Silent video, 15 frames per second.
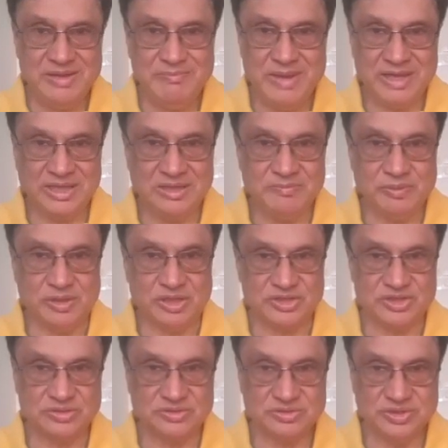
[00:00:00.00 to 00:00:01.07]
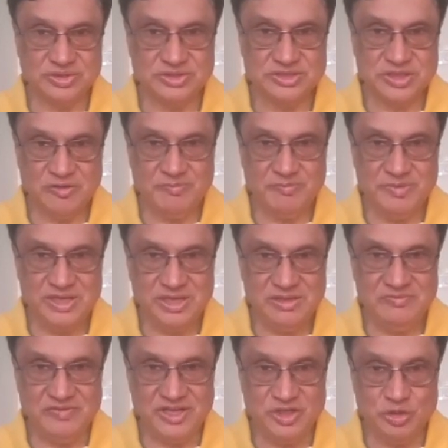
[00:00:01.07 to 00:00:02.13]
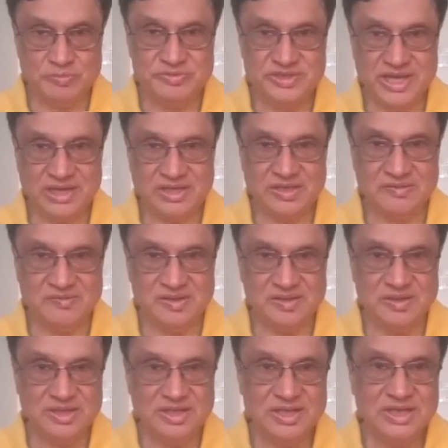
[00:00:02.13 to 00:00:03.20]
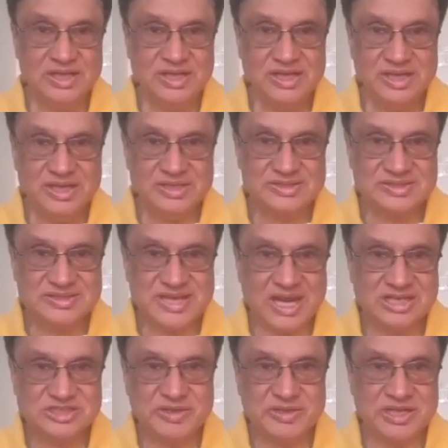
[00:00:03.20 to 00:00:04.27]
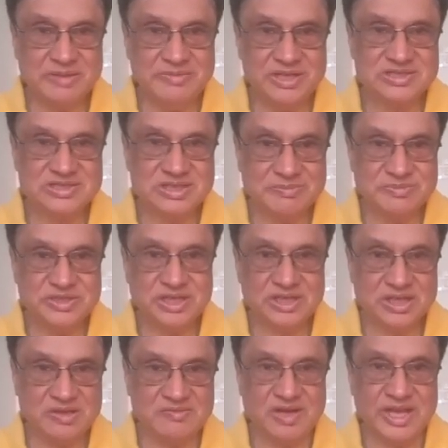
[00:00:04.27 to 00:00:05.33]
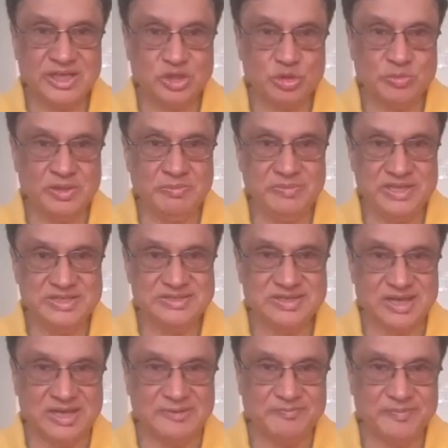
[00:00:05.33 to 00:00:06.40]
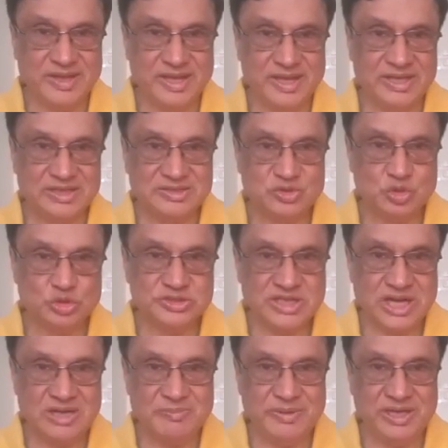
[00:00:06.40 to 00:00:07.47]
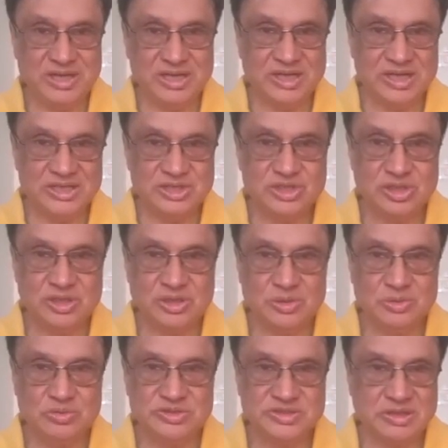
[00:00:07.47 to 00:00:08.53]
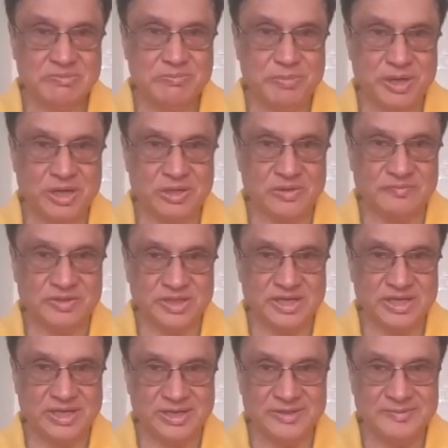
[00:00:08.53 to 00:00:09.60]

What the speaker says: making prediction. So, instead of being very objective, it starts becoming subjective like human beings are, and you start paying attention to some part of the data,